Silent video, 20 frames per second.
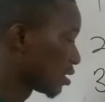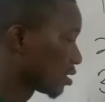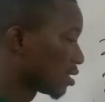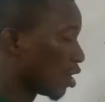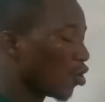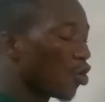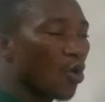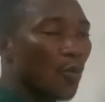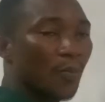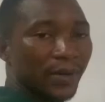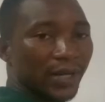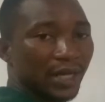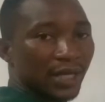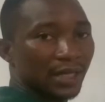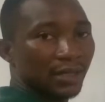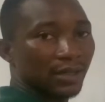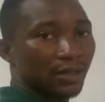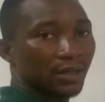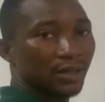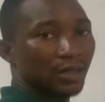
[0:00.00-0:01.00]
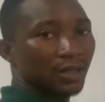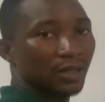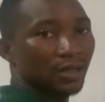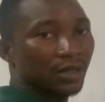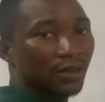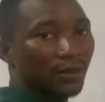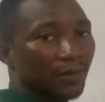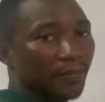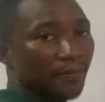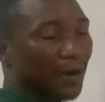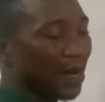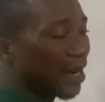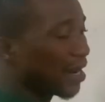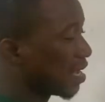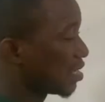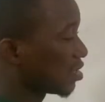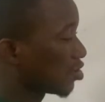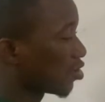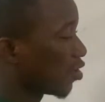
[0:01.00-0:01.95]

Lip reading: the opening balance